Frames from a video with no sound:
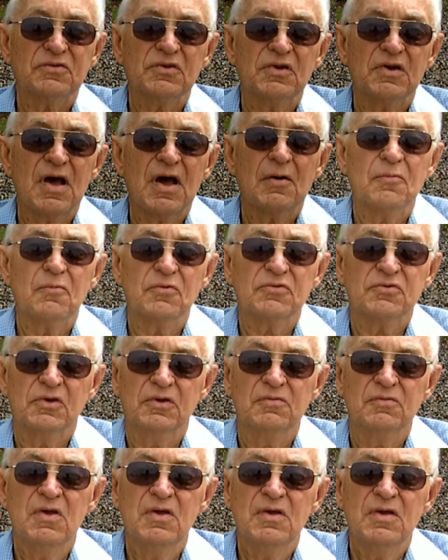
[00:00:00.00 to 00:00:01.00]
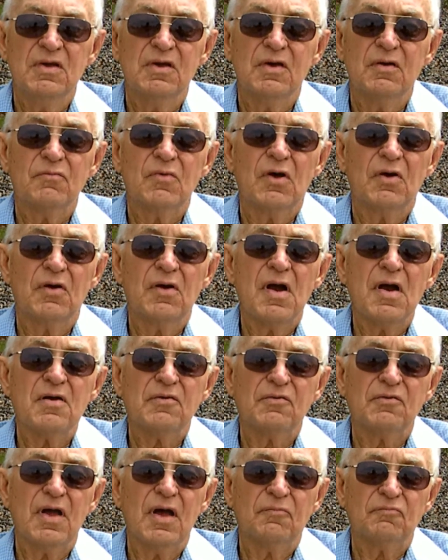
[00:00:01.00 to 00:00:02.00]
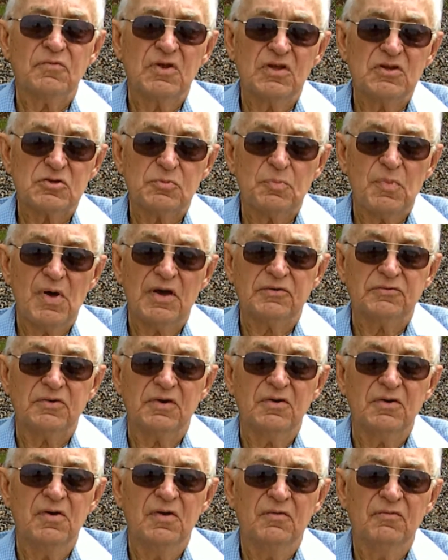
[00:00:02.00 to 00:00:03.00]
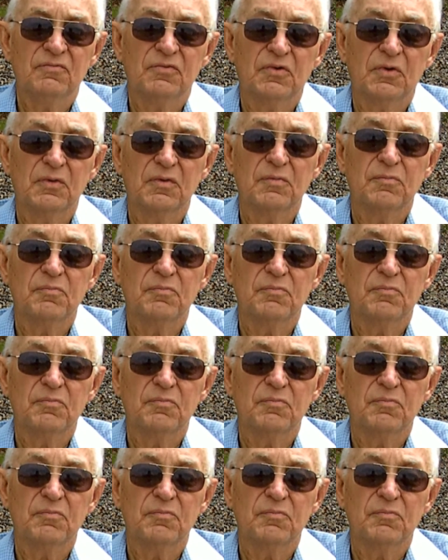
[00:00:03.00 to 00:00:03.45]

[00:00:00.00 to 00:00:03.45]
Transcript: and I was an aircraft inspector for